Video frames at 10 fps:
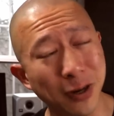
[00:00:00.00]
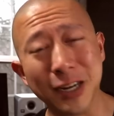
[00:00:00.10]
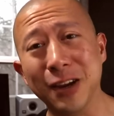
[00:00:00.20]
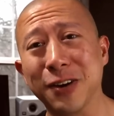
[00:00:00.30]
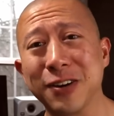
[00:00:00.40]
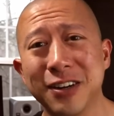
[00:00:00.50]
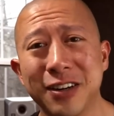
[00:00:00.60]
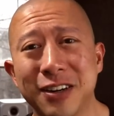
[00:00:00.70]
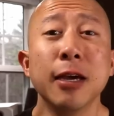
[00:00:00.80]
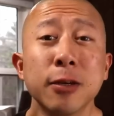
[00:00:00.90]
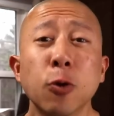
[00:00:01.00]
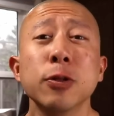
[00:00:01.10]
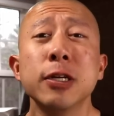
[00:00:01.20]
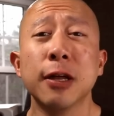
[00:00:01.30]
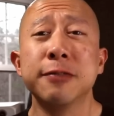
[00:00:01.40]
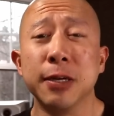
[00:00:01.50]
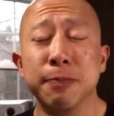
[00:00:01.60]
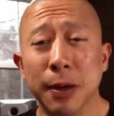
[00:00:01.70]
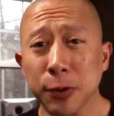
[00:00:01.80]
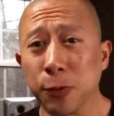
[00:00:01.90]
right here. And goalie glove tip
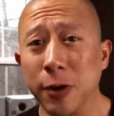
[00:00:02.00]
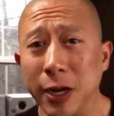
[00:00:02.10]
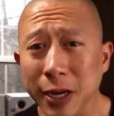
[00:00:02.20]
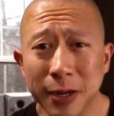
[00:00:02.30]
number 3,